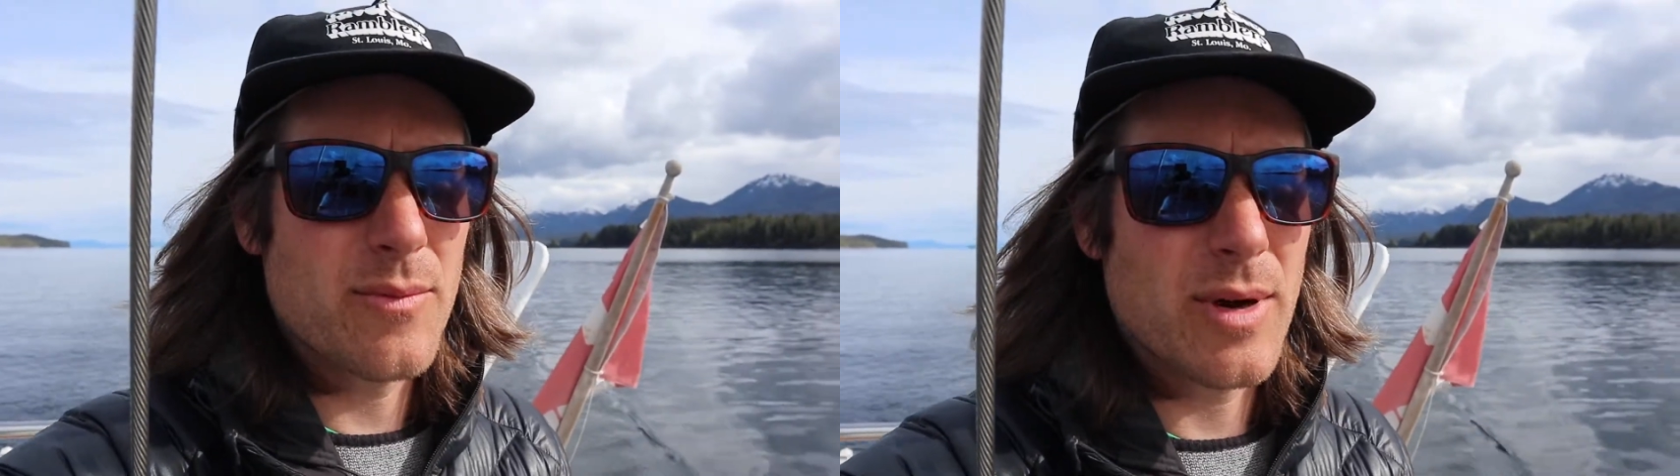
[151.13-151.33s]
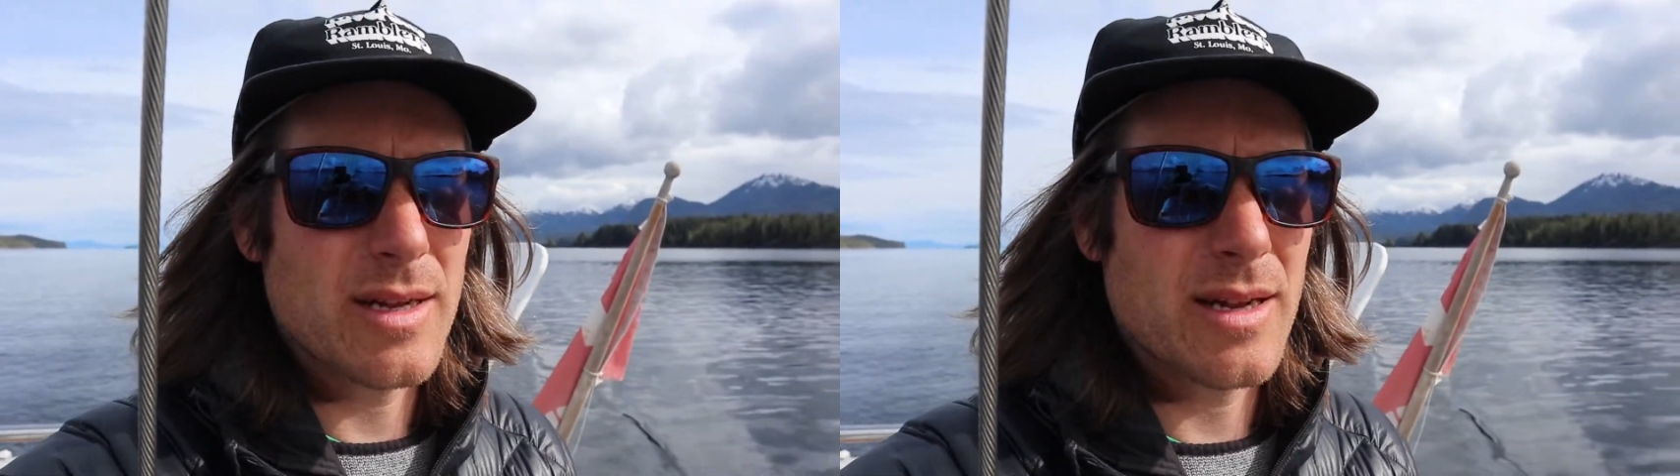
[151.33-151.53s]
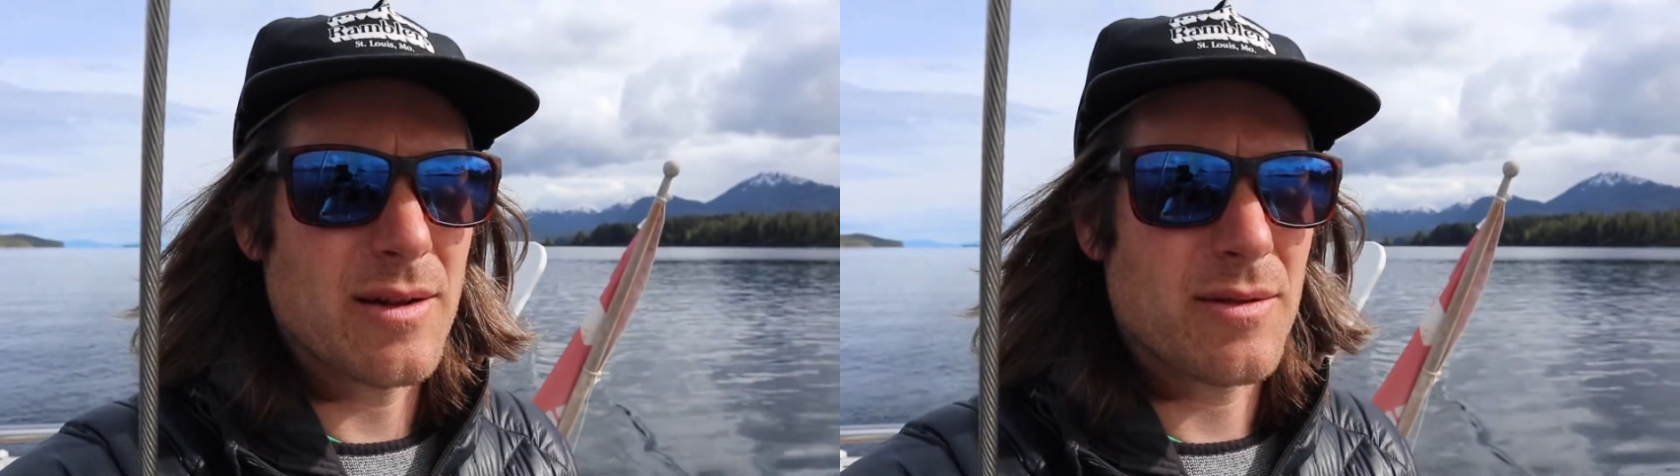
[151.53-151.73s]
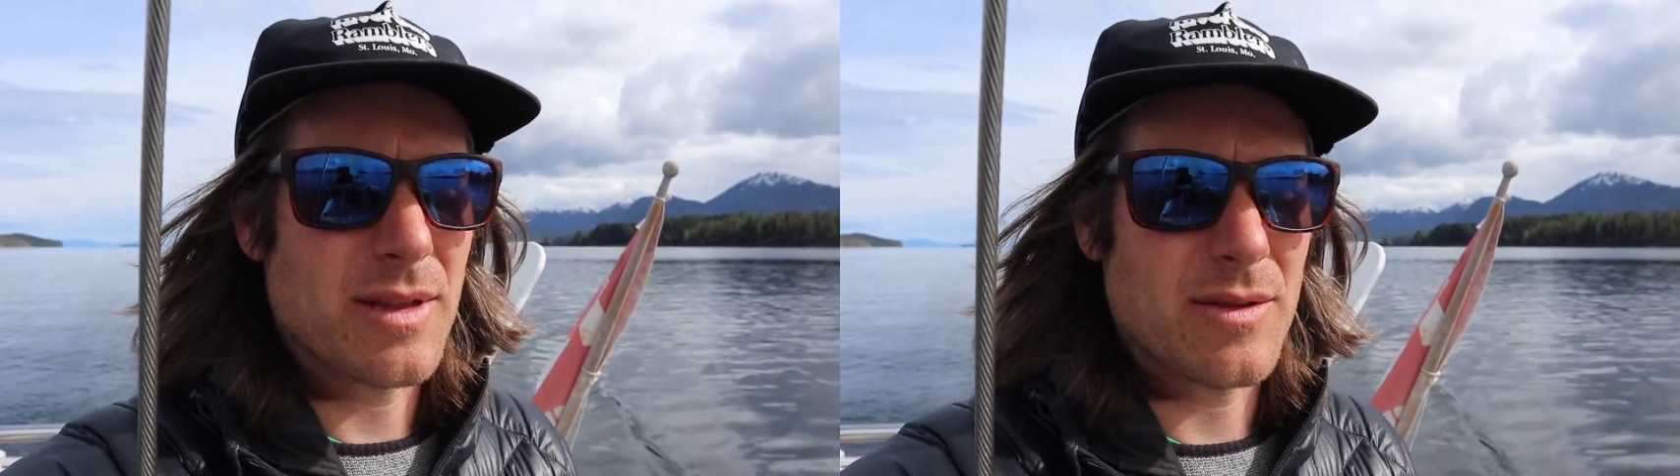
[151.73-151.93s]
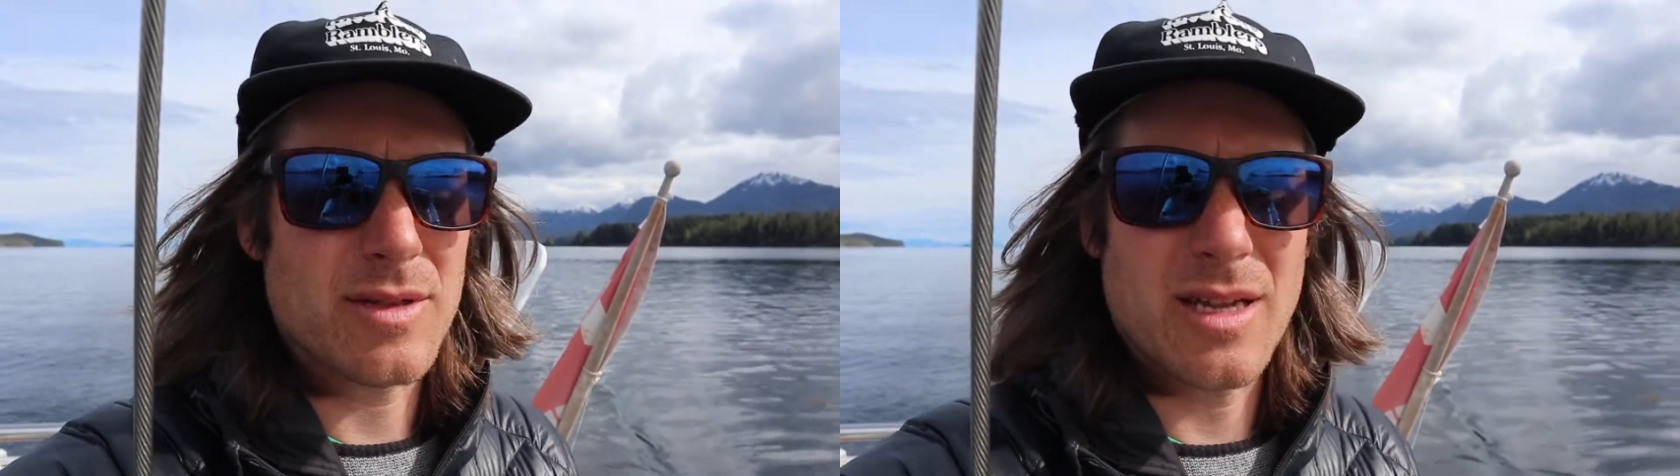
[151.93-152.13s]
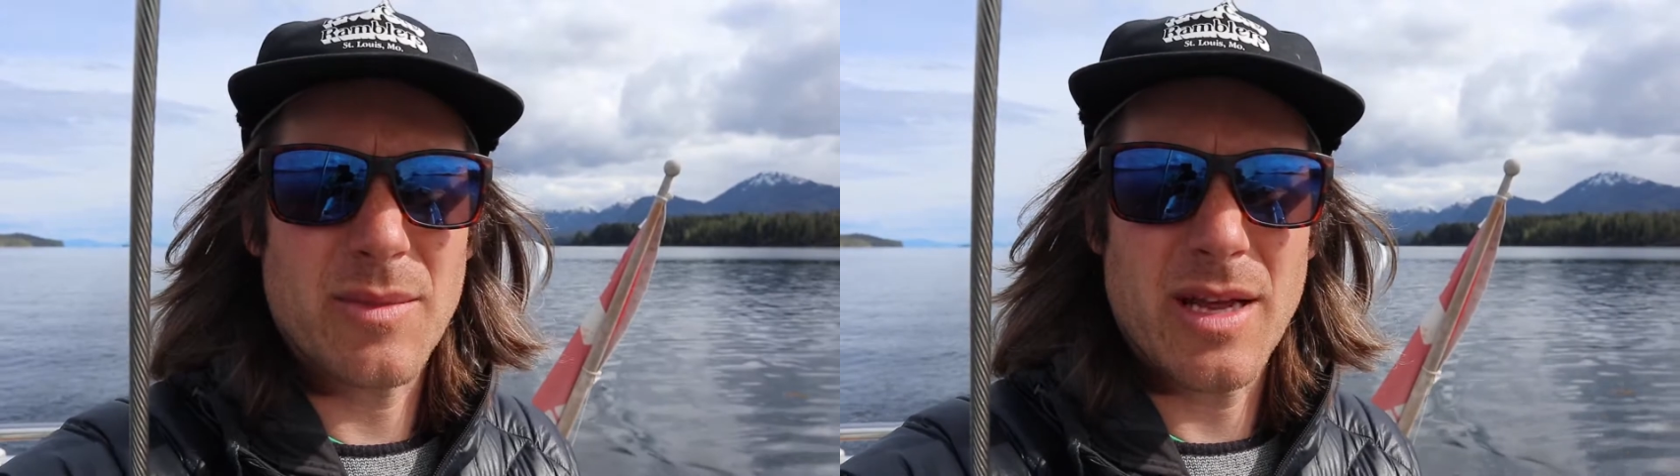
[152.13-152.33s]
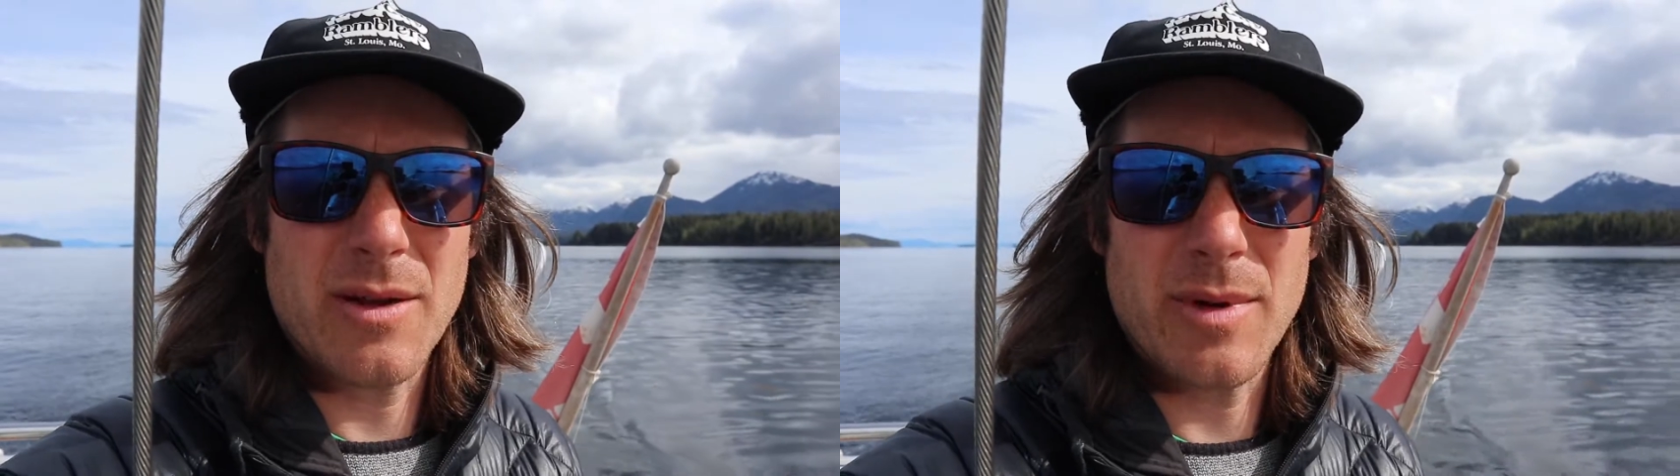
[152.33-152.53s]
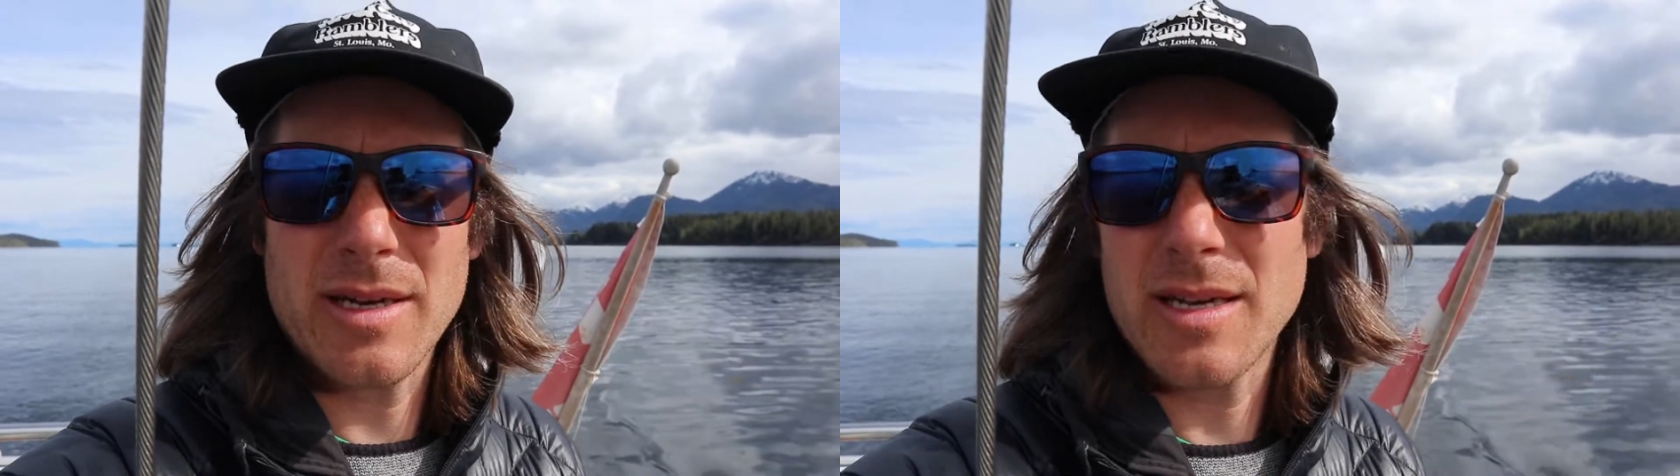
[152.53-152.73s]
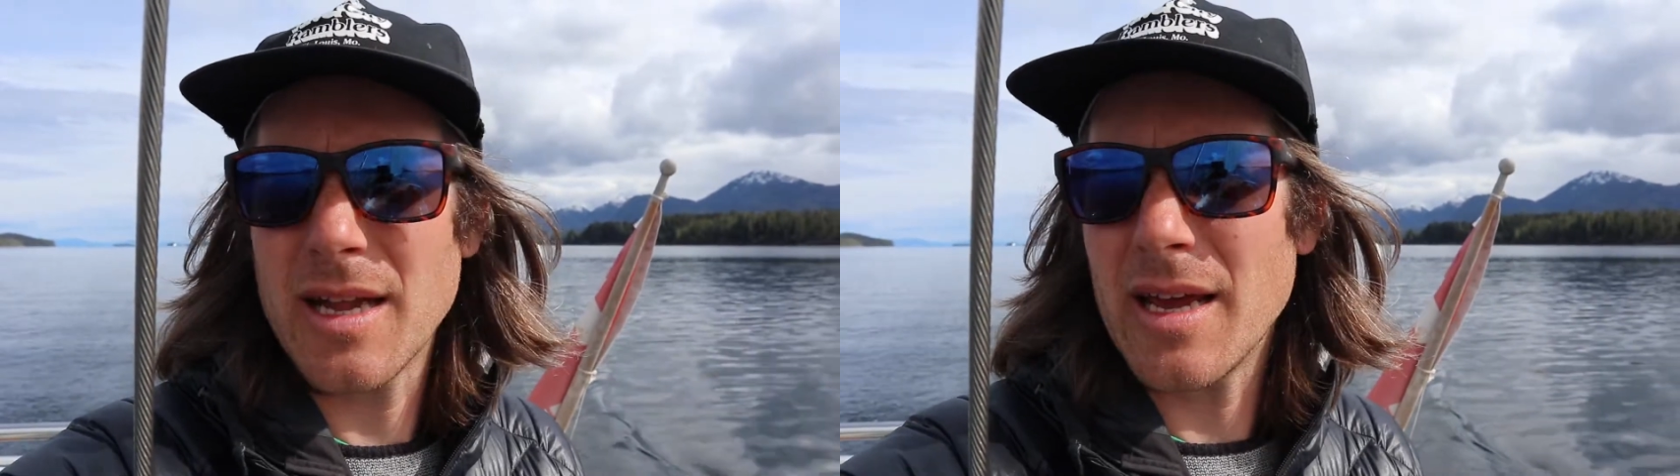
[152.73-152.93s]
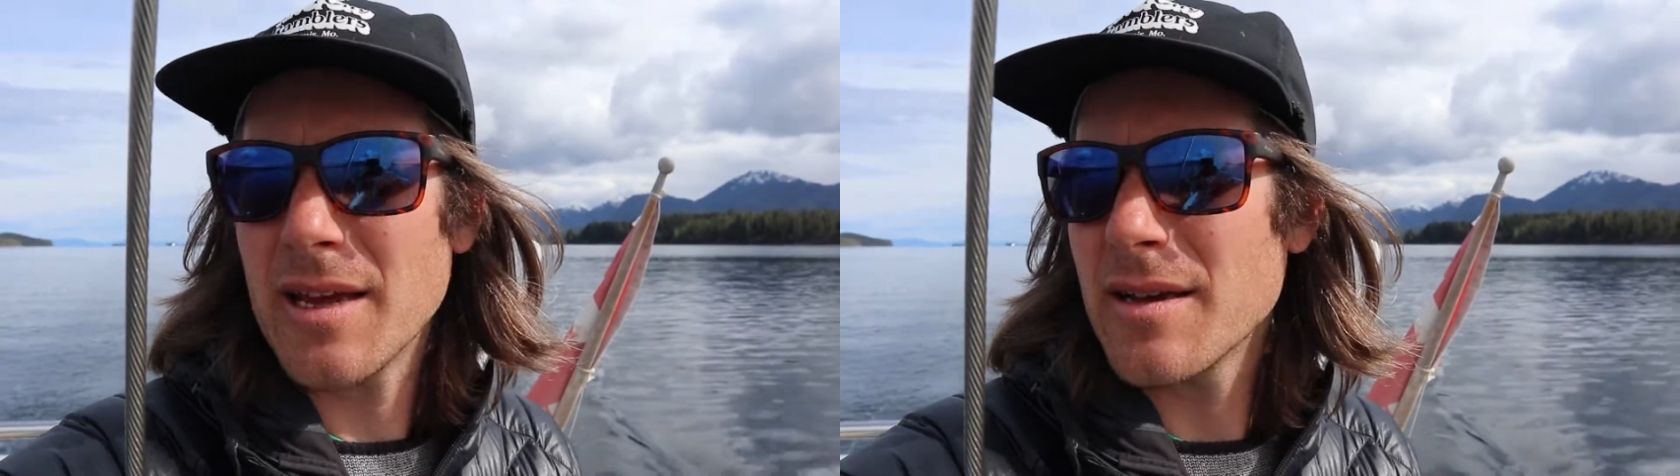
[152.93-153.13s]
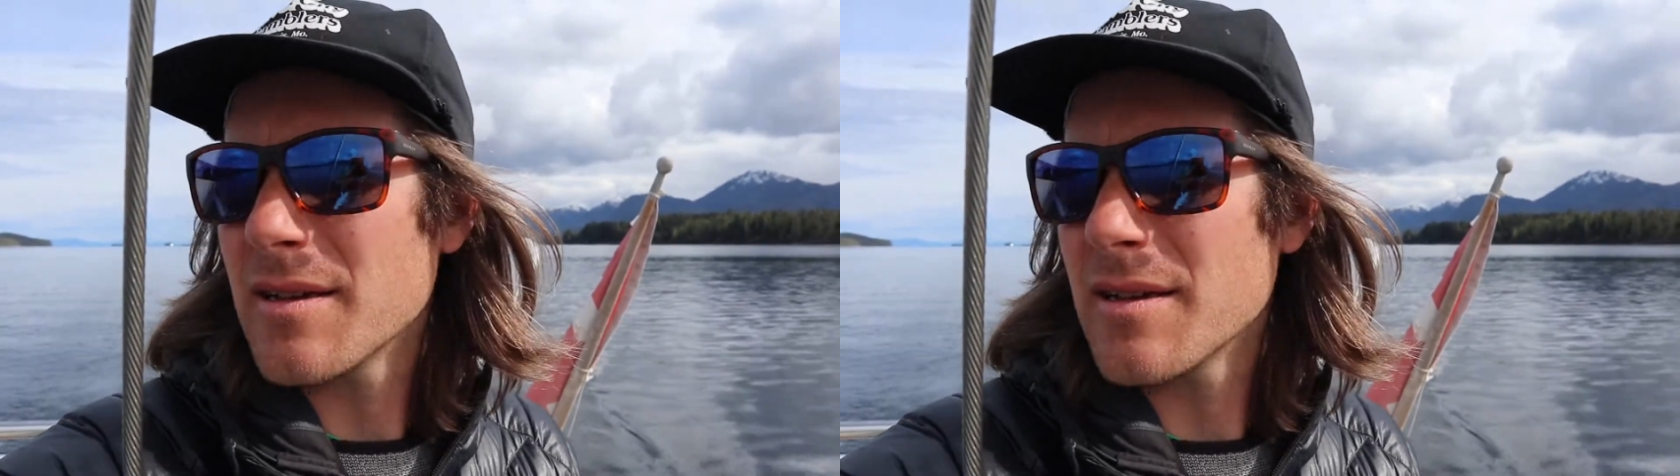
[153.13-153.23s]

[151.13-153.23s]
but I don't think there's going to be any wind today.